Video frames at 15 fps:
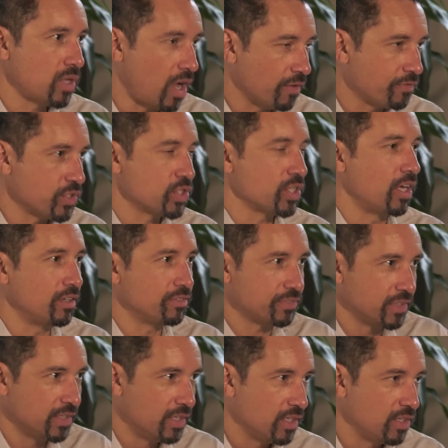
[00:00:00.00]
off the shelf,
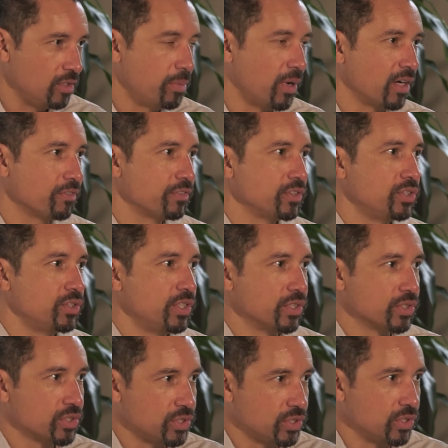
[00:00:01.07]
you bought it for two
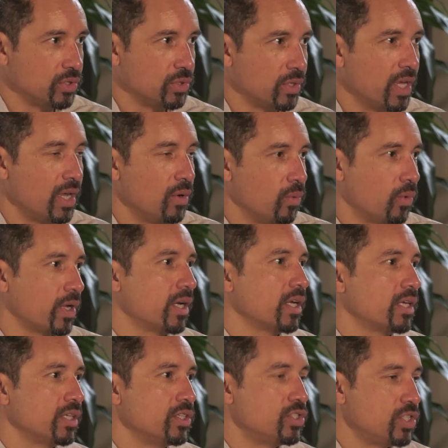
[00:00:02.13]
years too. we're going to
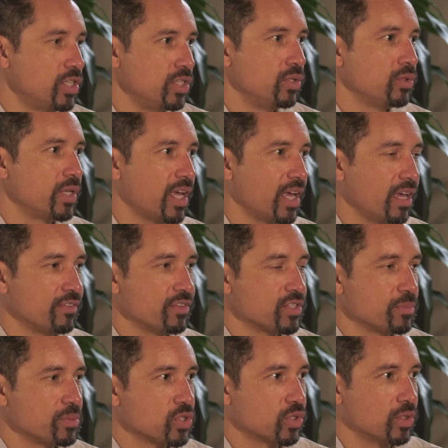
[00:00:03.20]
continue to have a
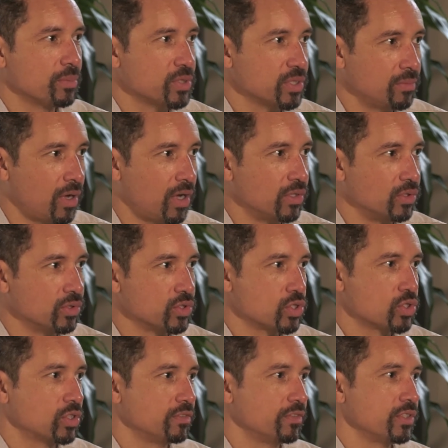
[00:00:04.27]
subscription model
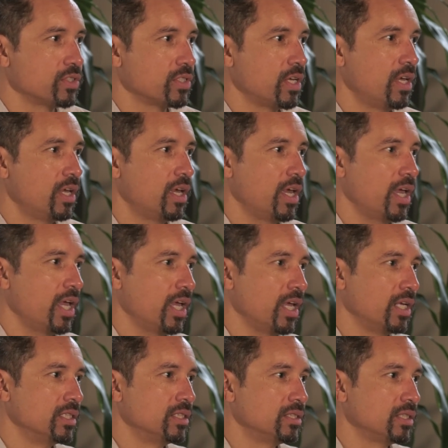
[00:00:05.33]
service.
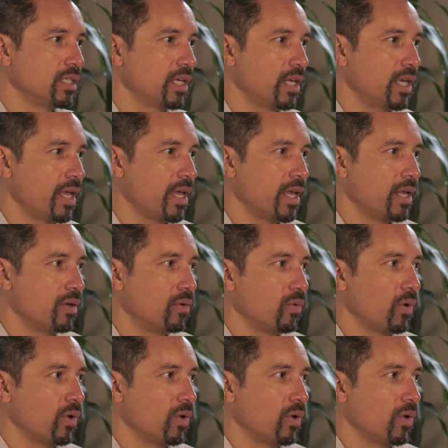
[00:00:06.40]
And, and